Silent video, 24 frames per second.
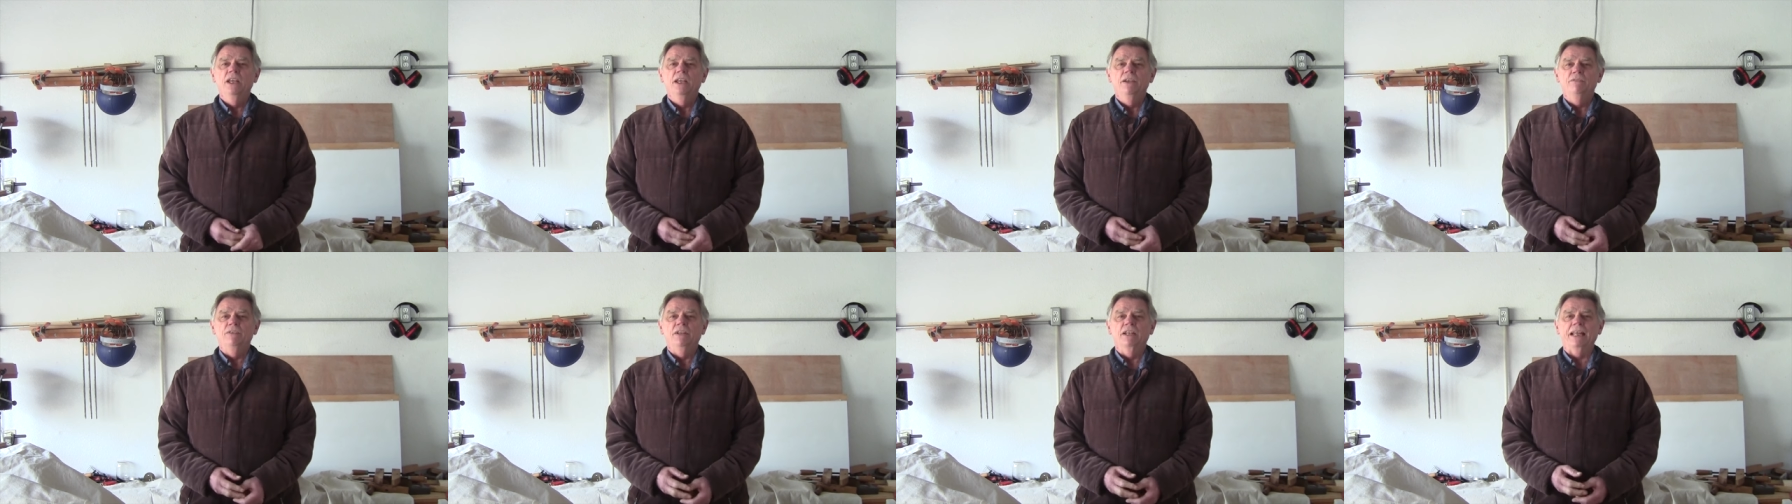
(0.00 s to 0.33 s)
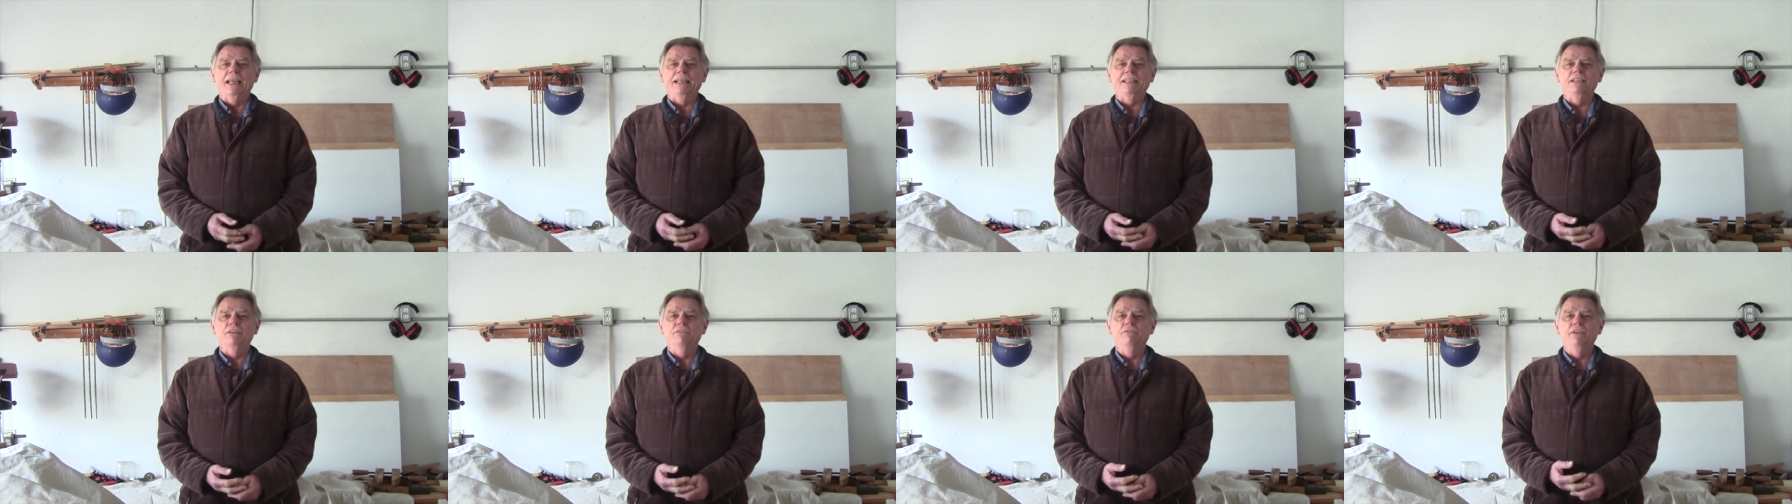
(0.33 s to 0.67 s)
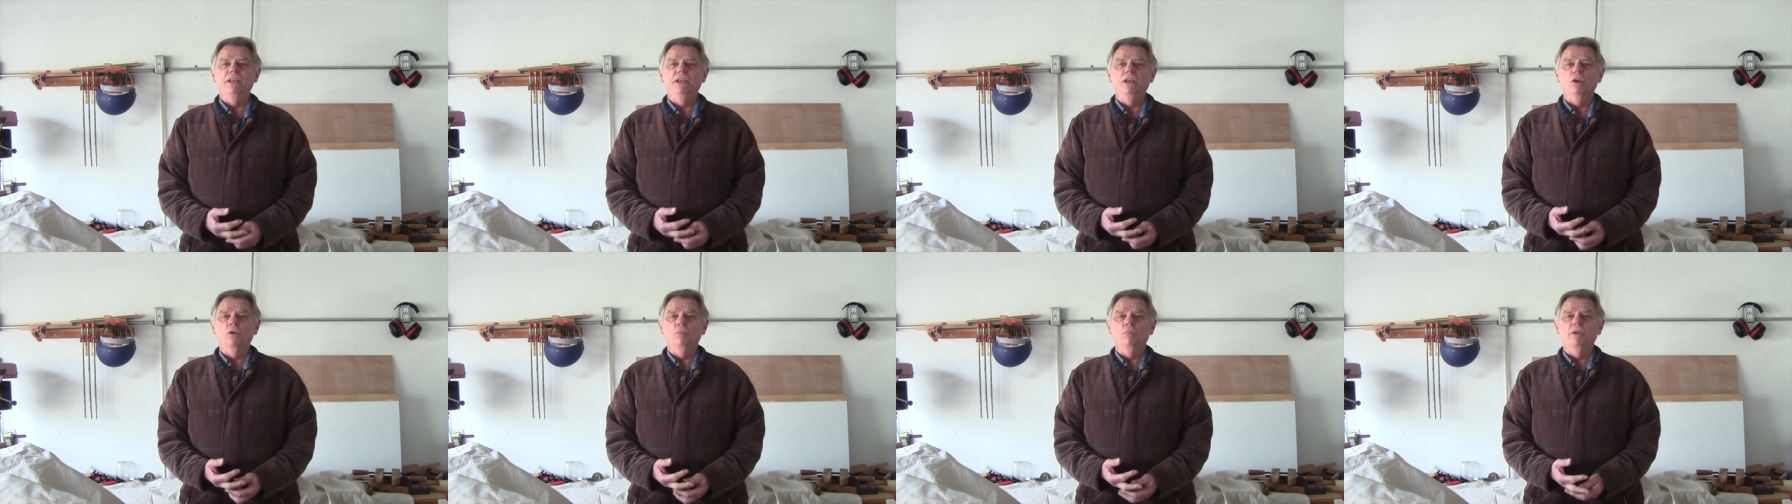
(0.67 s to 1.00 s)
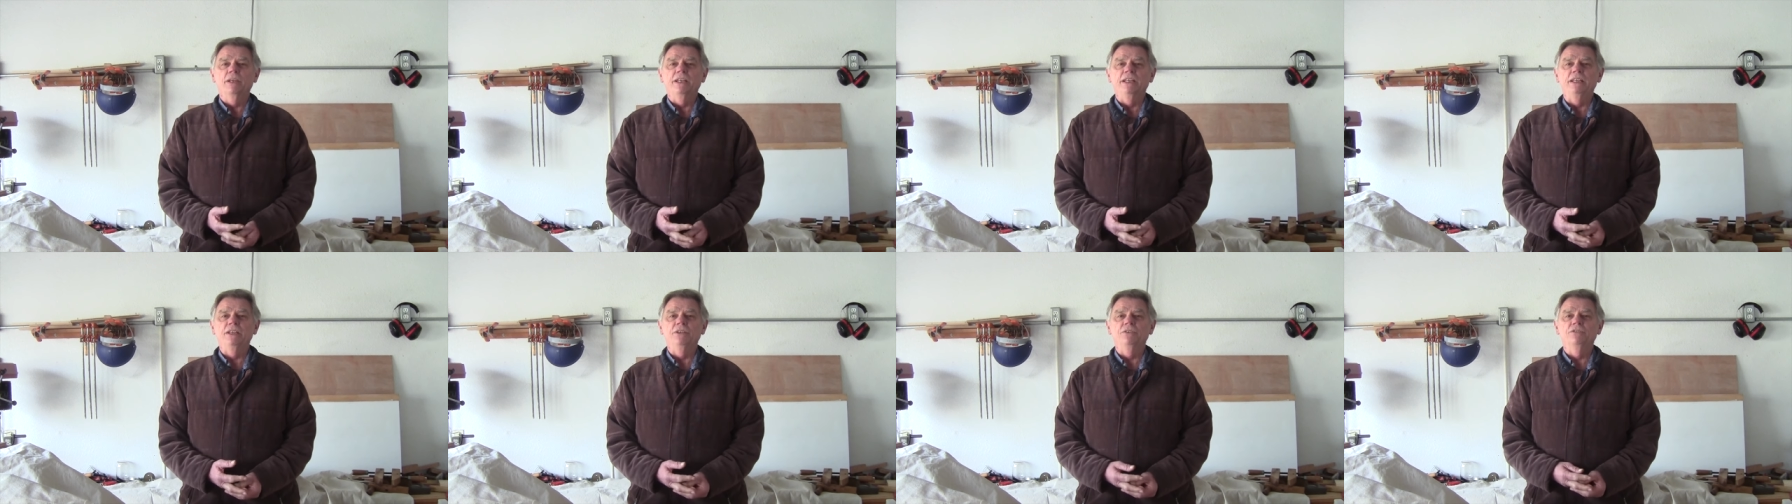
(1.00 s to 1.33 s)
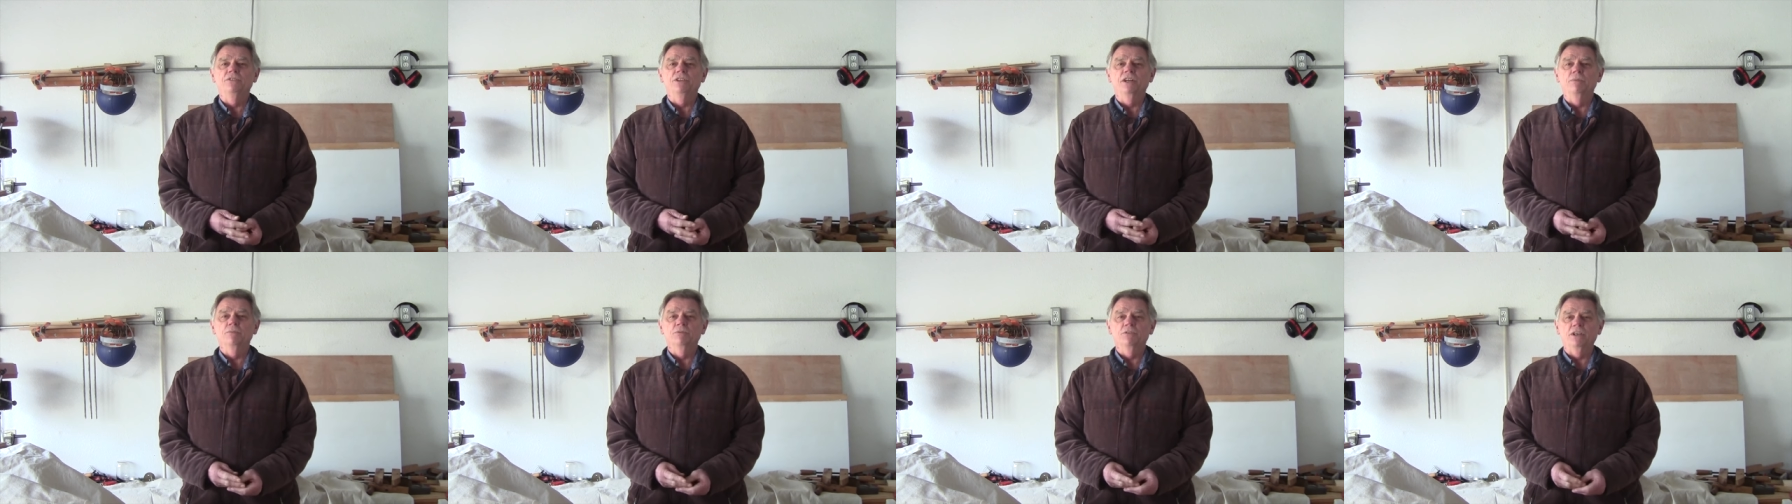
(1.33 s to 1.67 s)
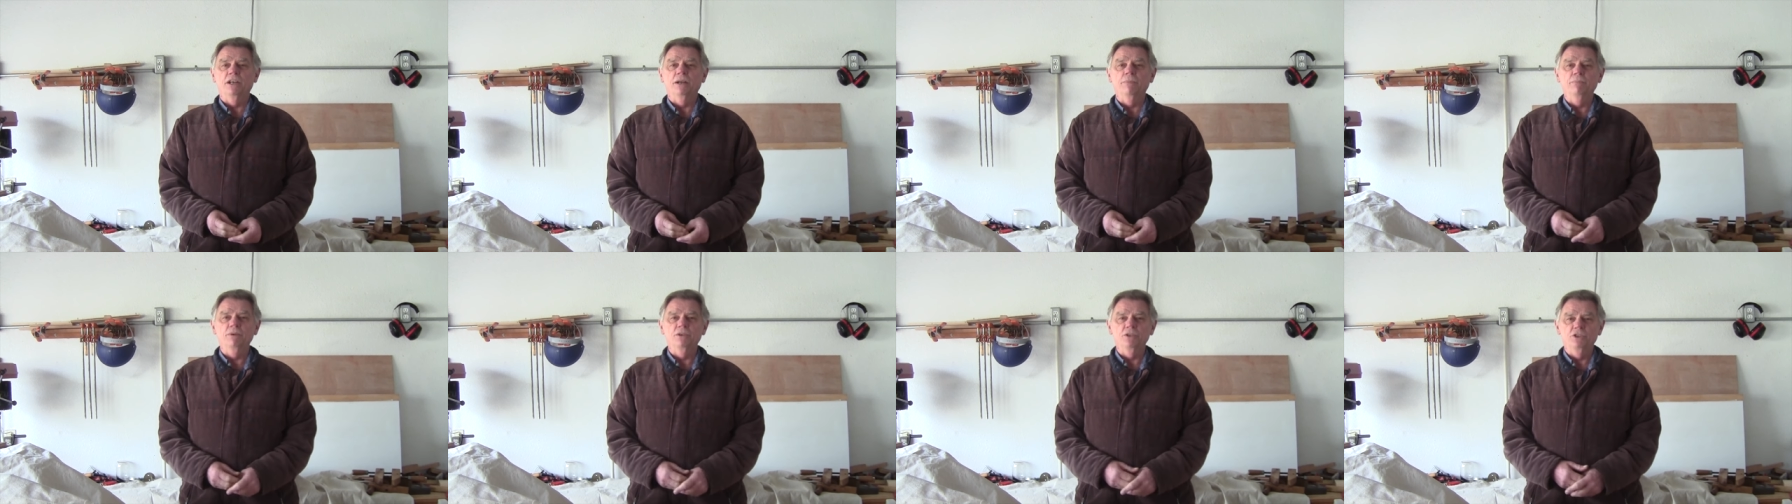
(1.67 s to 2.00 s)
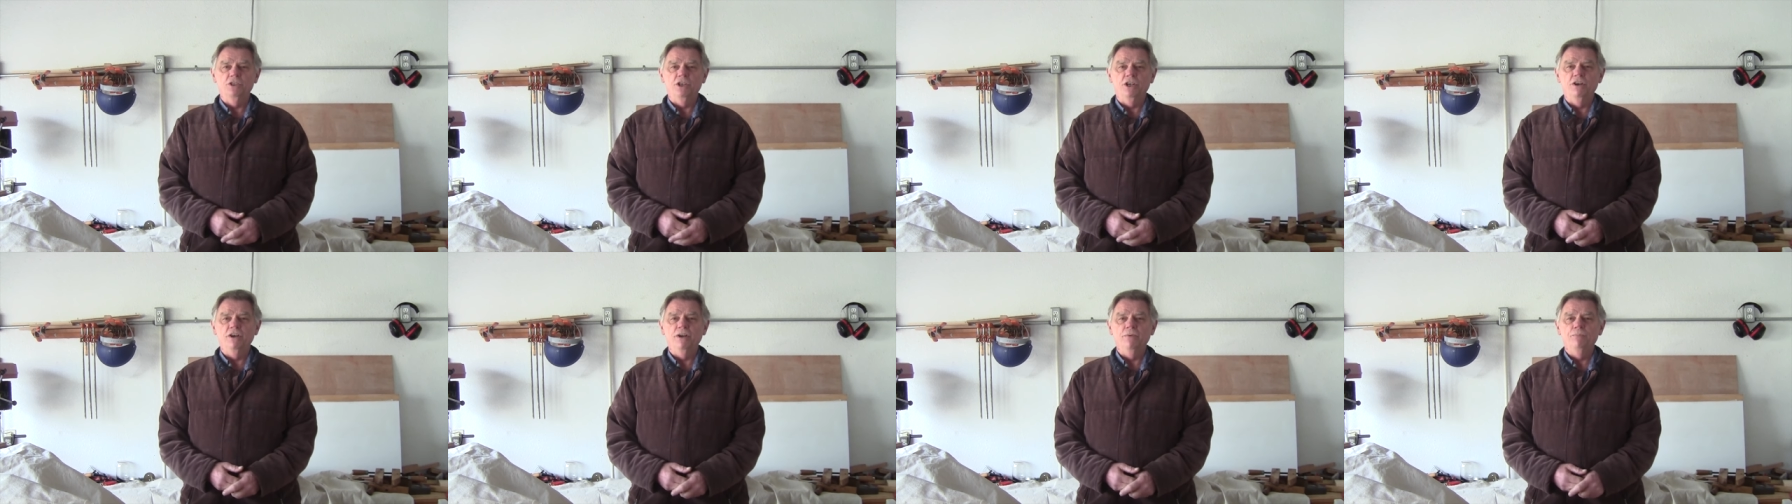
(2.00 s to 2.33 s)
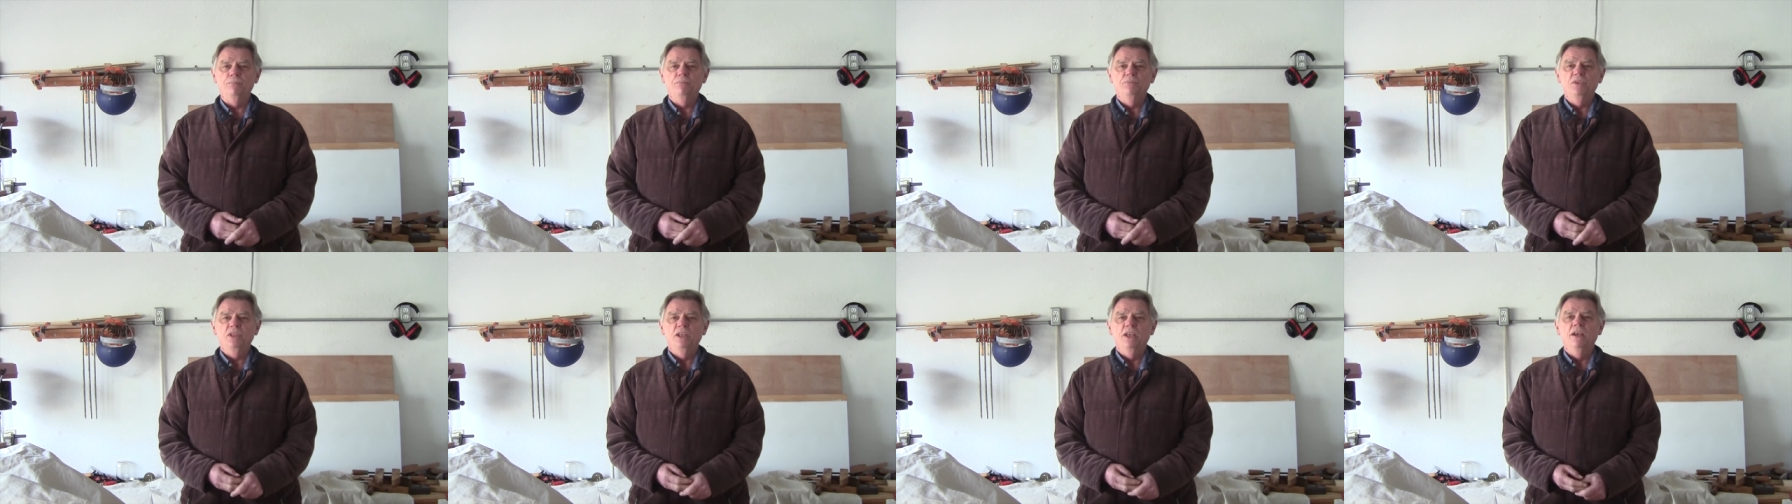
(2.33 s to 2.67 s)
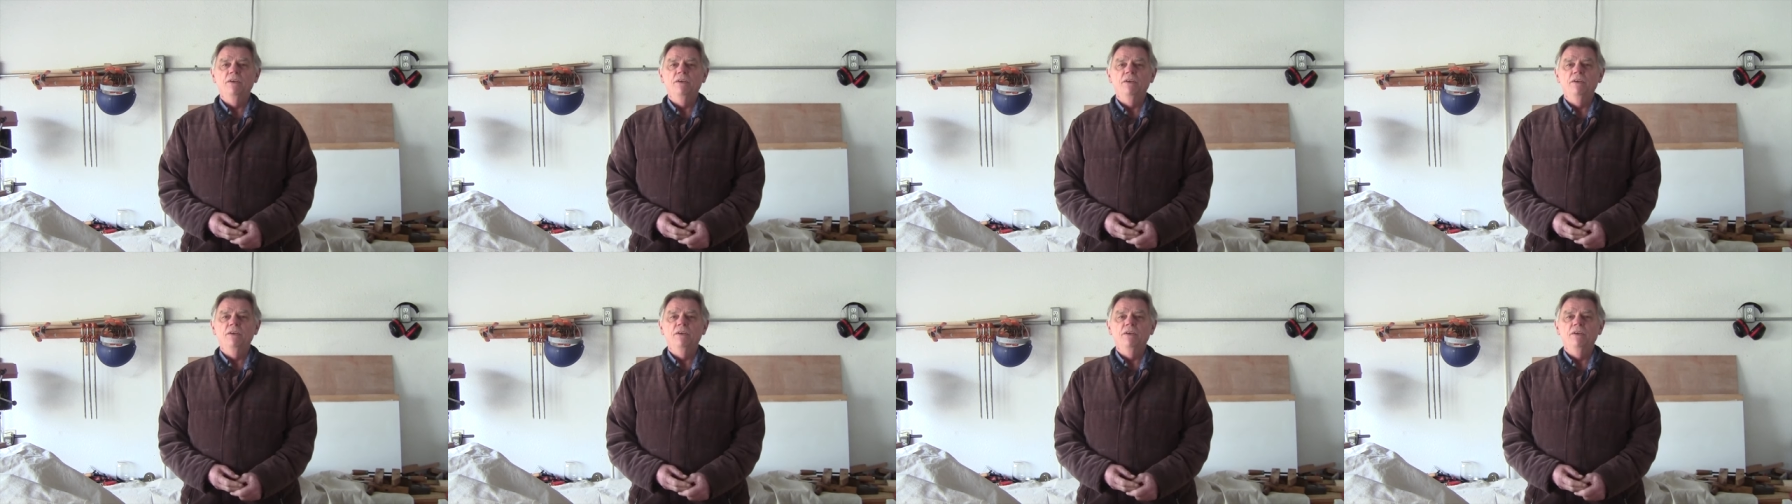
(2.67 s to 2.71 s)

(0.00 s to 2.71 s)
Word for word: If you like the video, please thumbs it up and share it.